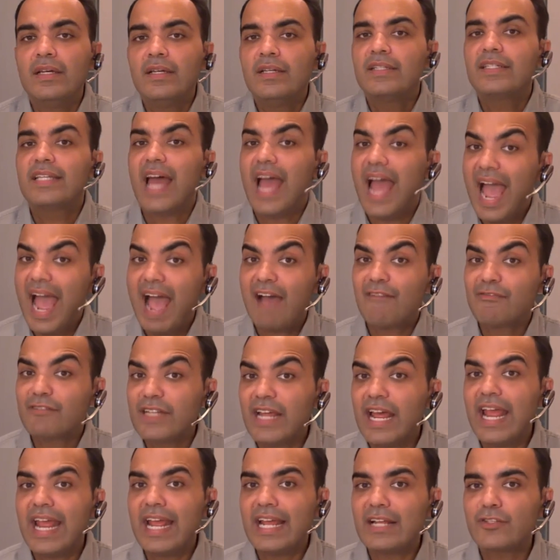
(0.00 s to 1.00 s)
to have to
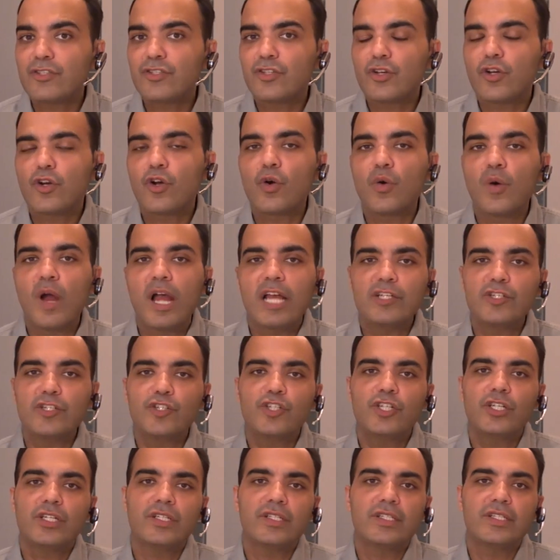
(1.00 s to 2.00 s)
answer
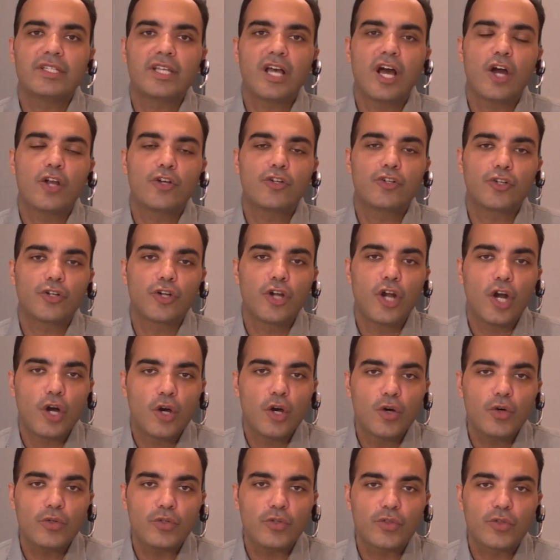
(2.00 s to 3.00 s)
questions under
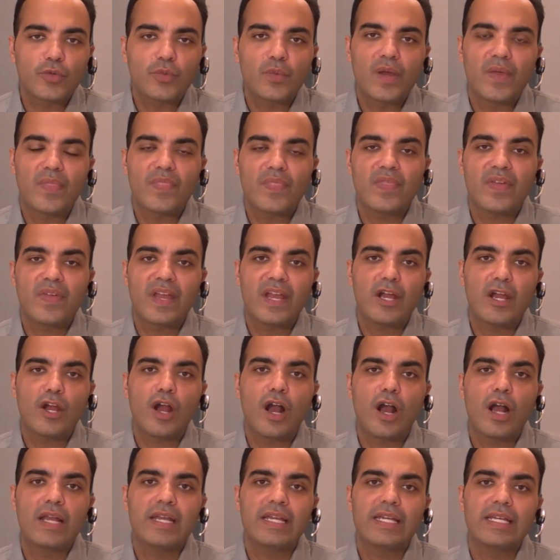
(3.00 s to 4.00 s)
oath when
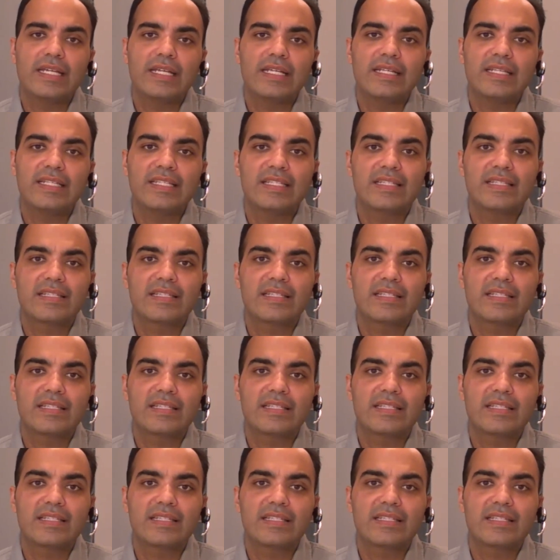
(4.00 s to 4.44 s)
there is